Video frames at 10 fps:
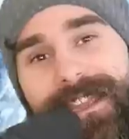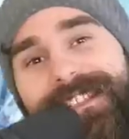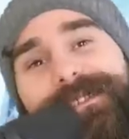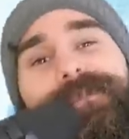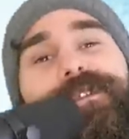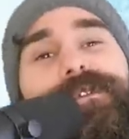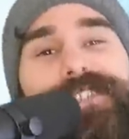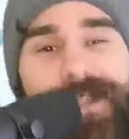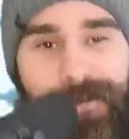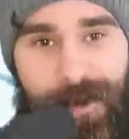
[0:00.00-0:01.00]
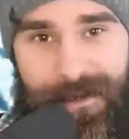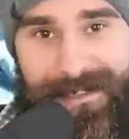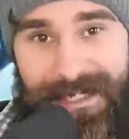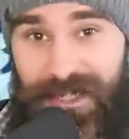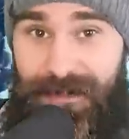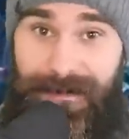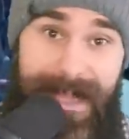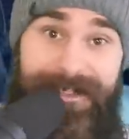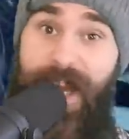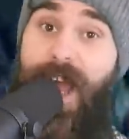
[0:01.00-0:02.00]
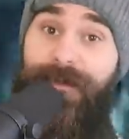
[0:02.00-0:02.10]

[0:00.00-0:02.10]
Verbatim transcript: It is immune to the prone condition, has dark